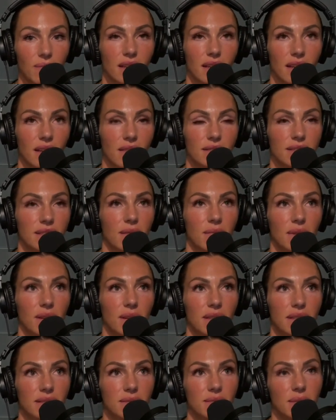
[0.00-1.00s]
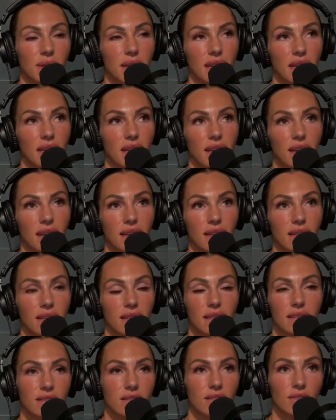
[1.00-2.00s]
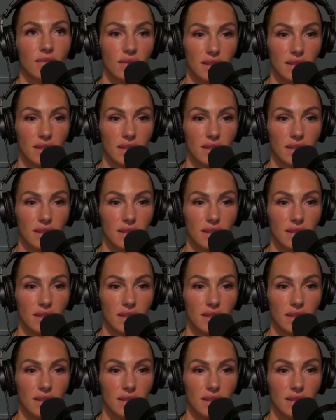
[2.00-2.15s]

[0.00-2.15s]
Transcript: if someone is being too